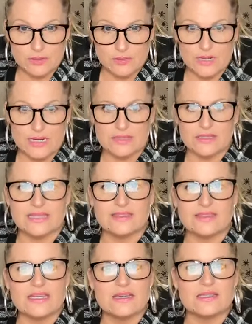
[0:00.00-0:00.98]
okay? Like
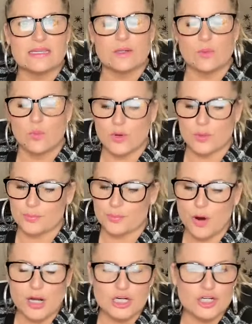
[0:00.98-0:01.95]
things like what
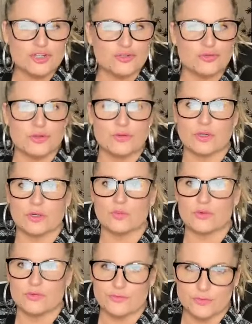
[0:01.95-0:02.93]
products you use on
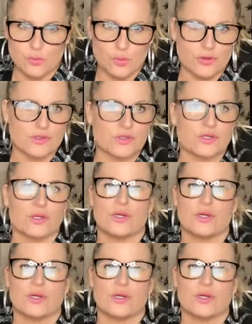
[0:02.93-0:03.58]
wood floors,